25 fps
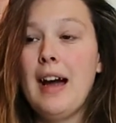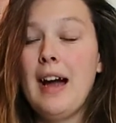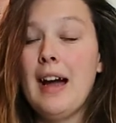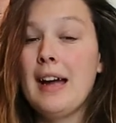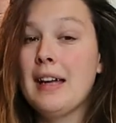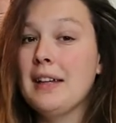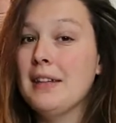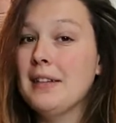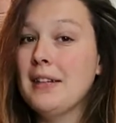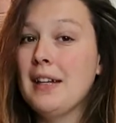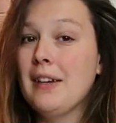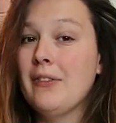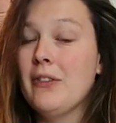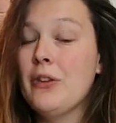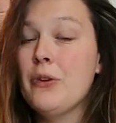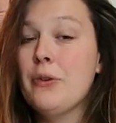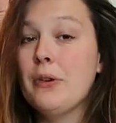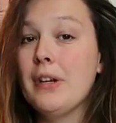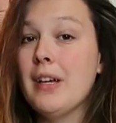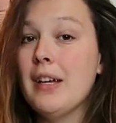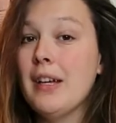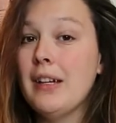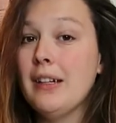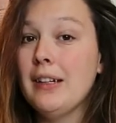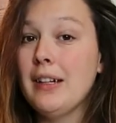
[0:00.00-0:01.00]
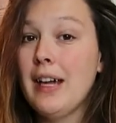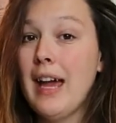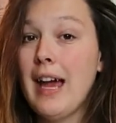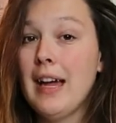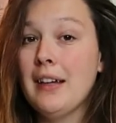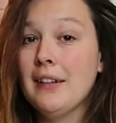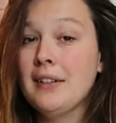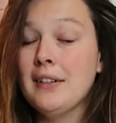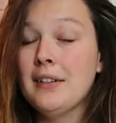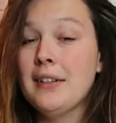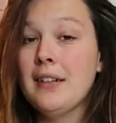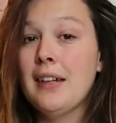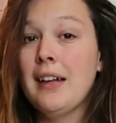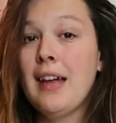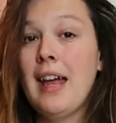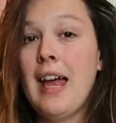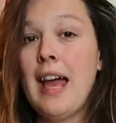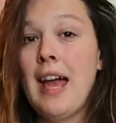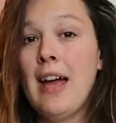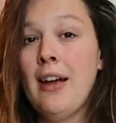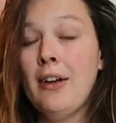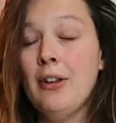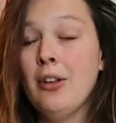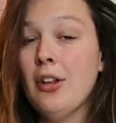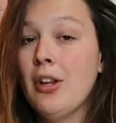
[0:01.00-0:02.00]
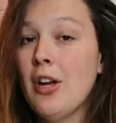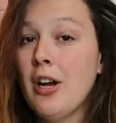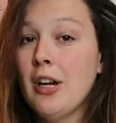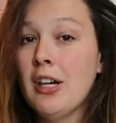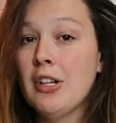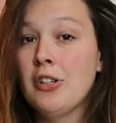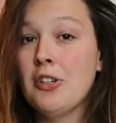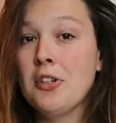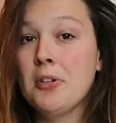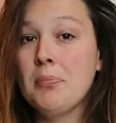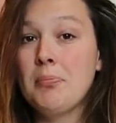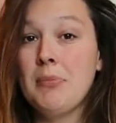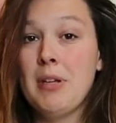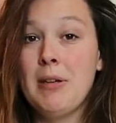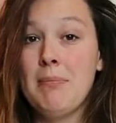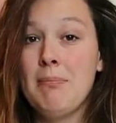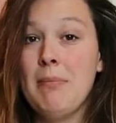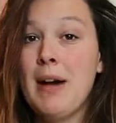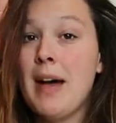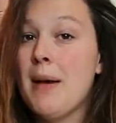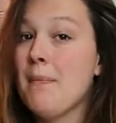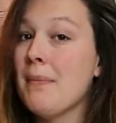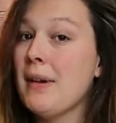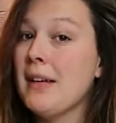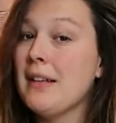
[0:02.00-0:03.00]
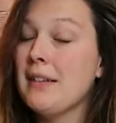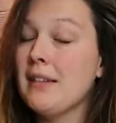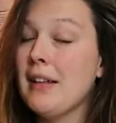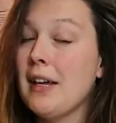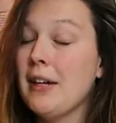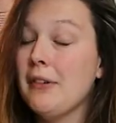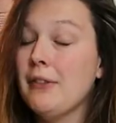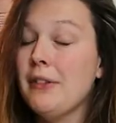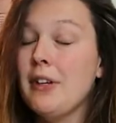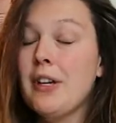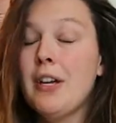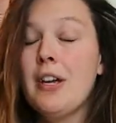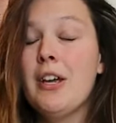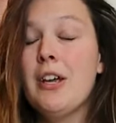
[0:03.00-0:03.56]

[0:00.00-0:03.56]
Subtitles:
I said if you can guess how long it took me by myself